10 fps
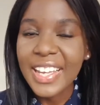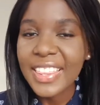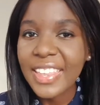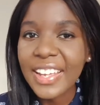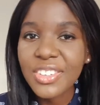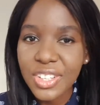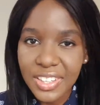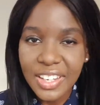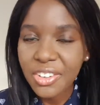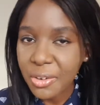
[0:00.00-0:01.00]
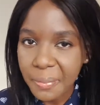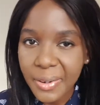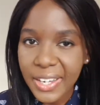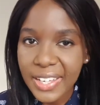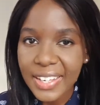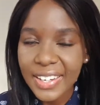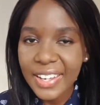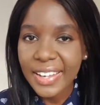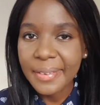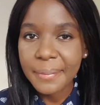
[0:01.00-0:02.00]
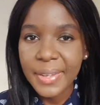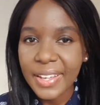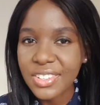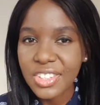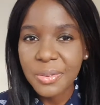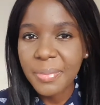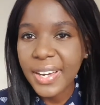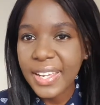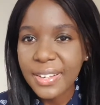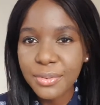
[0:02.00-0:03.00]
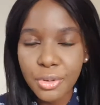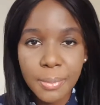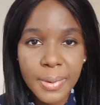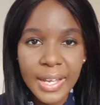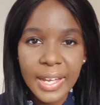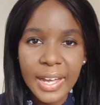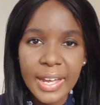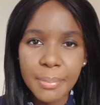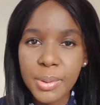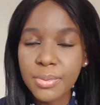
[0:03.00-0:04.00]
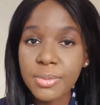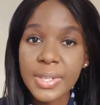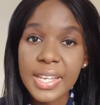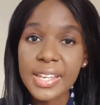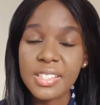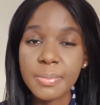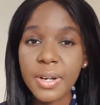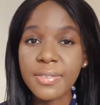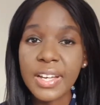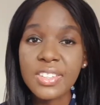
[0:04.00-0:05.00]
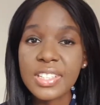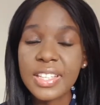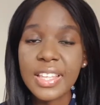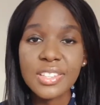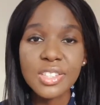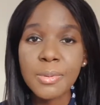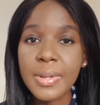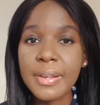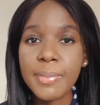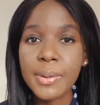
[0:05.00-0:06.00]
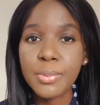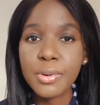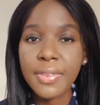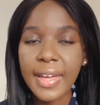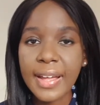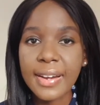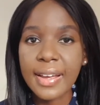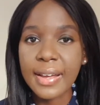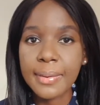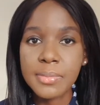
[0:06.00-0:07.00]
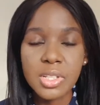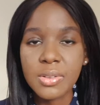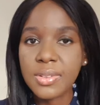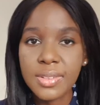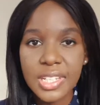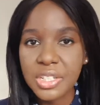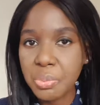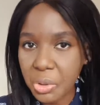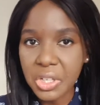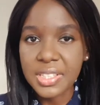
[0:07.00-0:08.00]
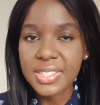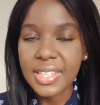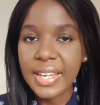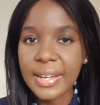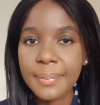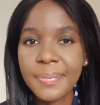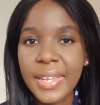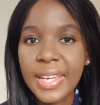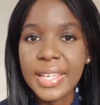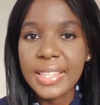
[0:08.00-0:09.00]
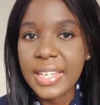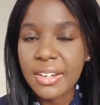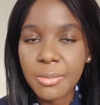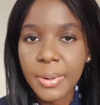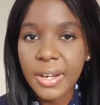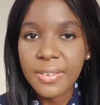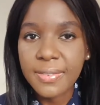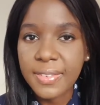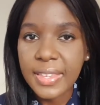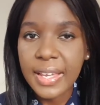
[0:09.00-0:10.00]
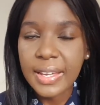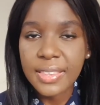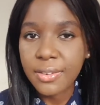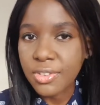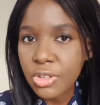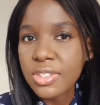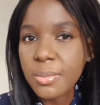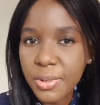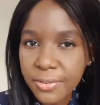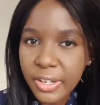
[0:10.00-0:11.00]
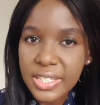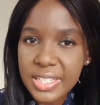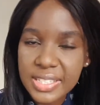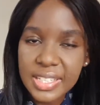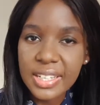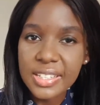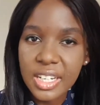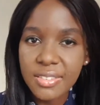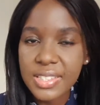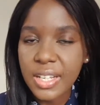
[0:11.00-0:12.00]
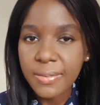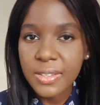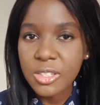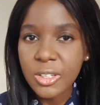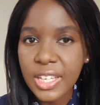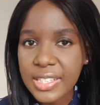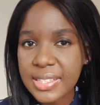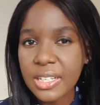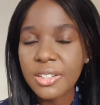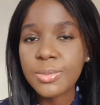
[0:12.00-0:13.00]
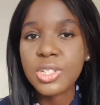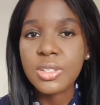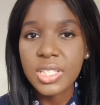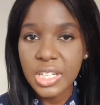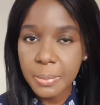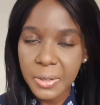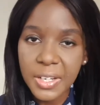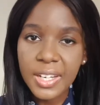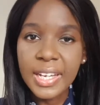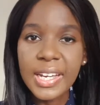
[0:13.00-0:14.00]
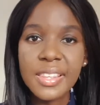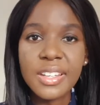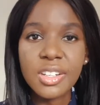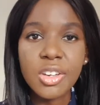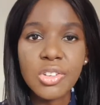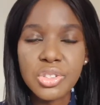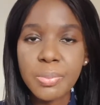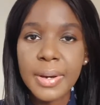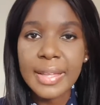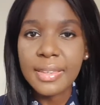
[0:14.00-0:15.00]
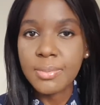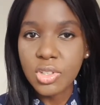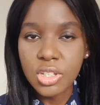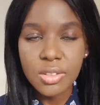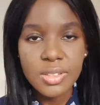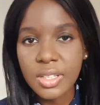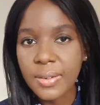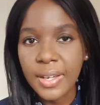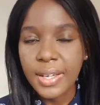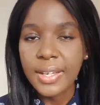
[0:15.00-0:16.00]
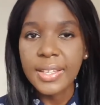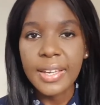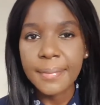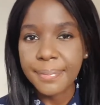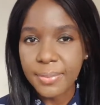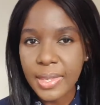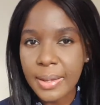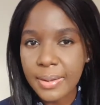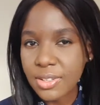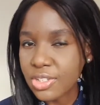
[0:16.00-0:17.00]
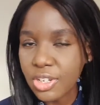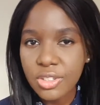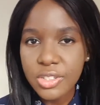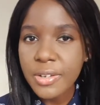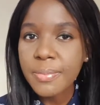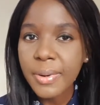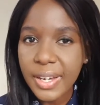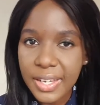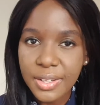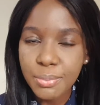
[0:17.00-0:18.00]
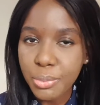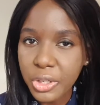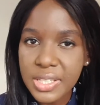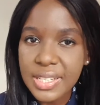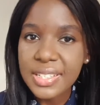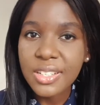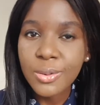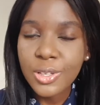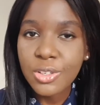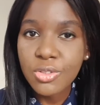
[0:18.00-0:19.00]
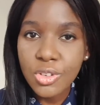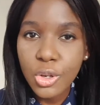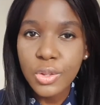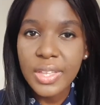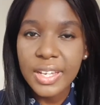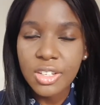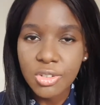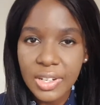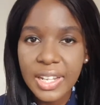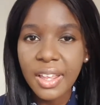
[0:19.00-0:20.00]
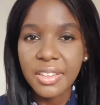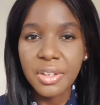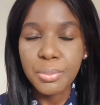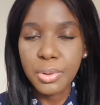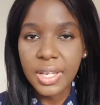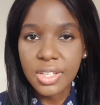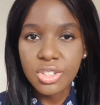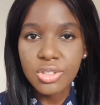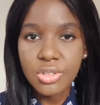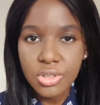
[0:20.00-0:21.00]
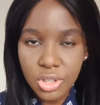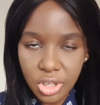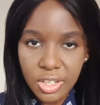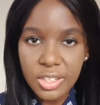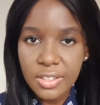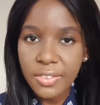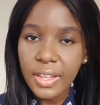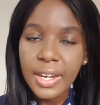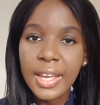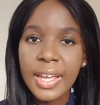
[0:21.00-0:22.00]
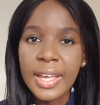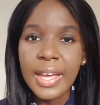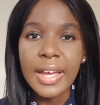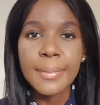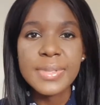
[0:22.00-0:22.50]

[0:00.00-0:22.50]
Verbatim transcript: then you can then go and buy it um, and you can buy it from uh, people from the years above actually there's so many people that um, don't need books um, in the year above uh, they've used them in first year second year and stuff and so they can sell them to you cheaper than going to buy them new so yeah don't don't buy books until you know that you really like that book and you you're going to use it um